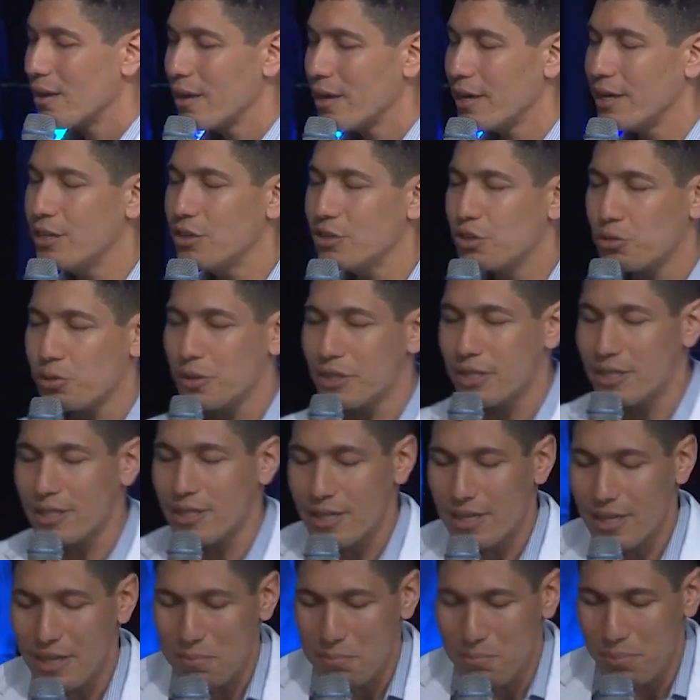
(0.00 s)

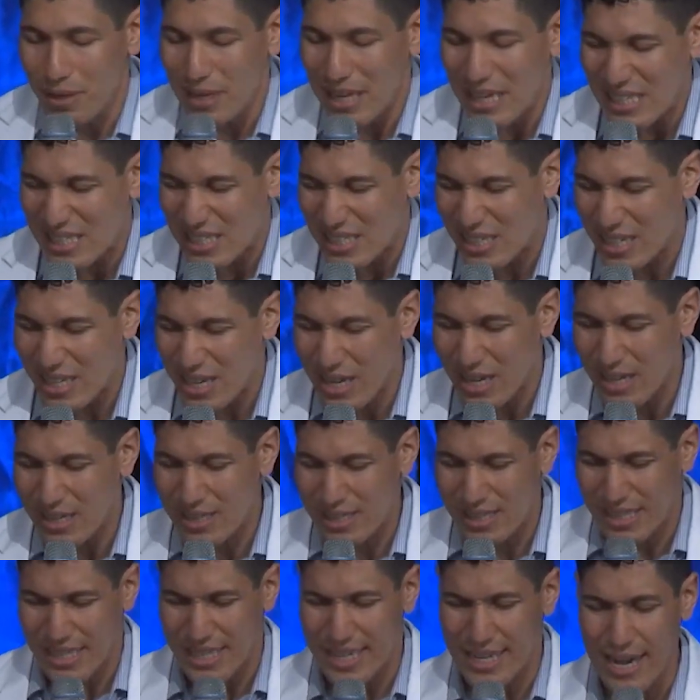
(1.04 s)
interested in blessing us
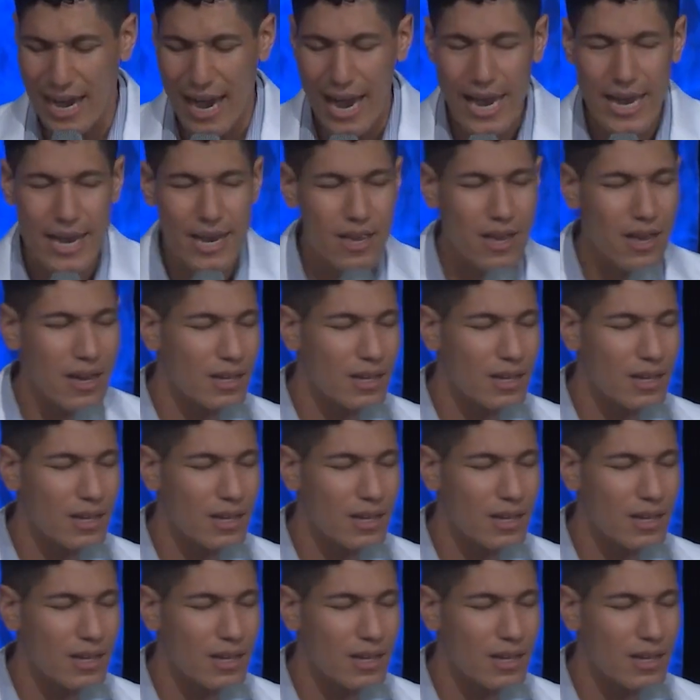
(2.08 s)
and guiding